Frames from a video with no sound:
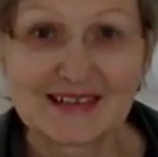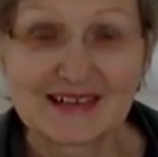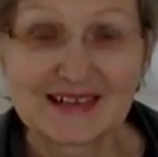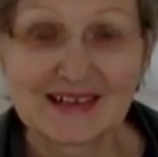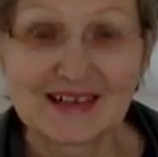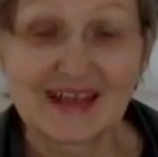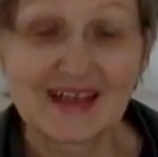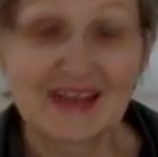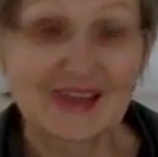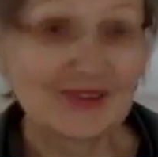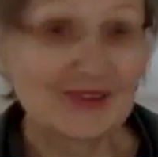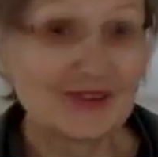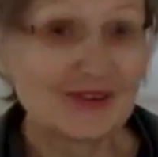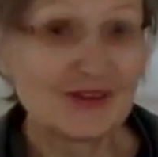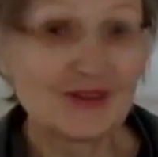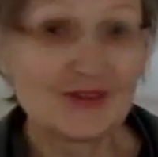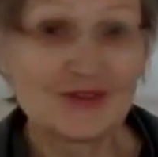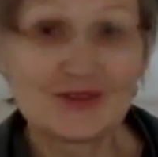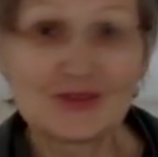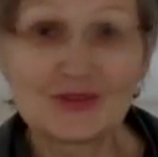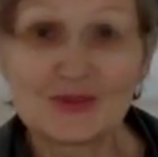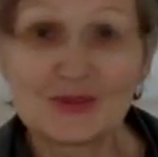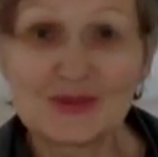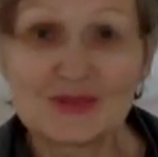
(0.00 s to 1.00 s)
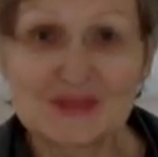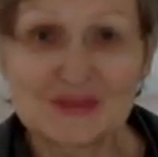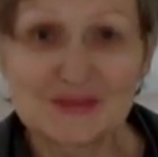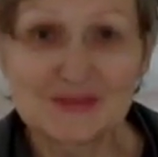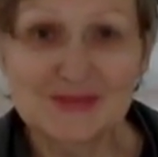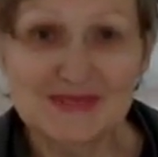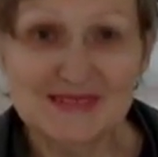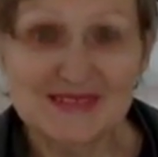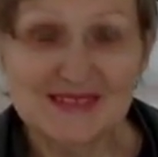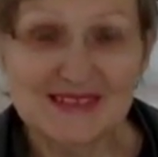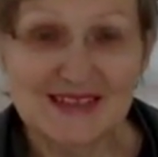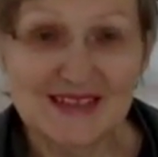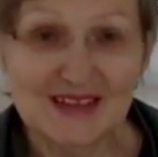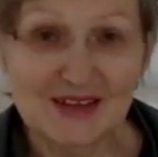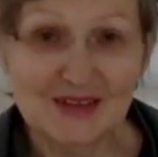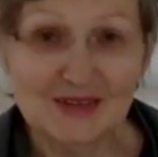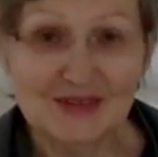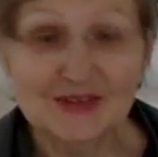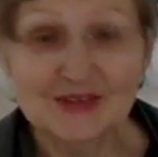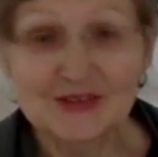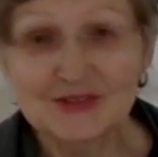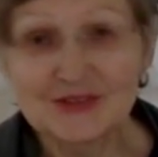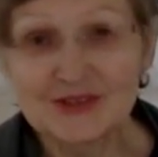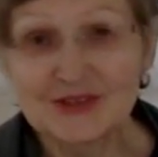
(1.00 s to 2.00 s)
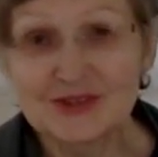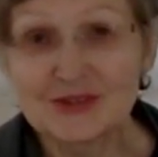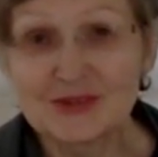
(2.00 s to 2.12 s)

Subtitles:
I don't know if it was a mistake, sure it